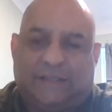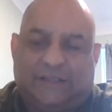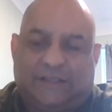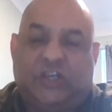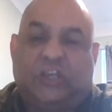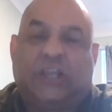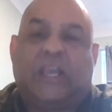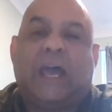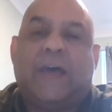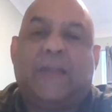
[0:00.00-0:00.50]

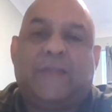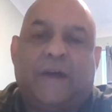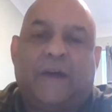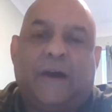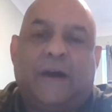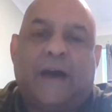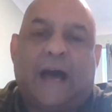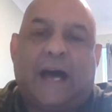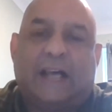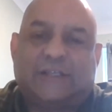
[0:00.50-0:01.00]

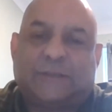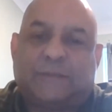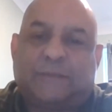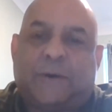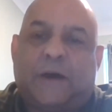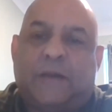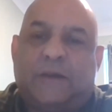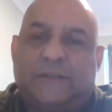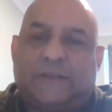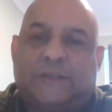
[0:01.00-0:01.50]
together as
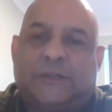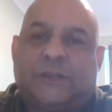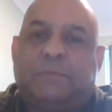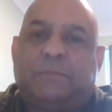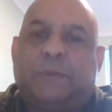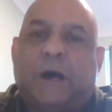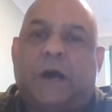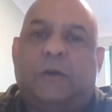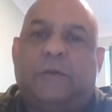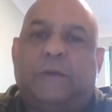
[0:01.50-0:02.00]
opposed to
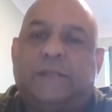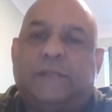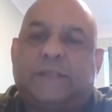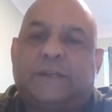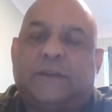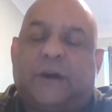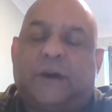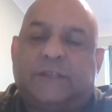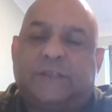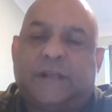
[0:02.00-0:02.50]
components
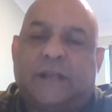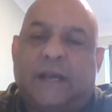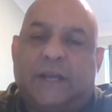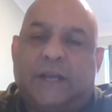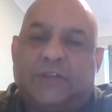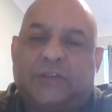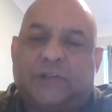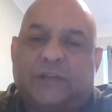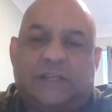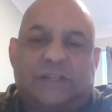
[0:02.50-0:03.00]
in
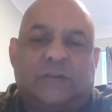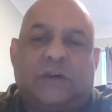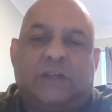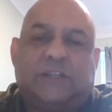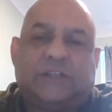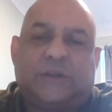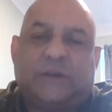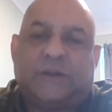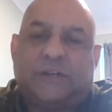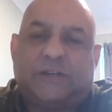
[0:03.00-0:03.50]
isolation. It's
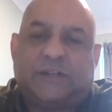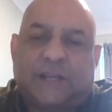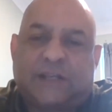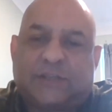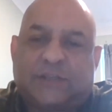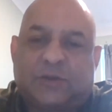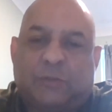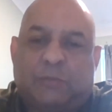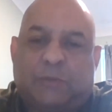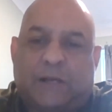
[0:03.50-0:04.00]
like doing a
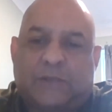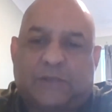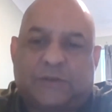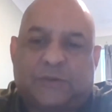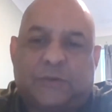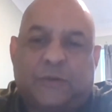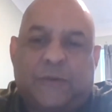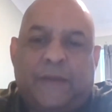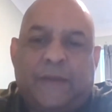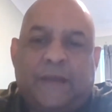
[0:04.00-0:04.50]
jigsaw
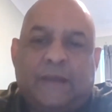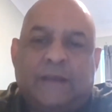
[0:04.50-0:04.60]
puzzle.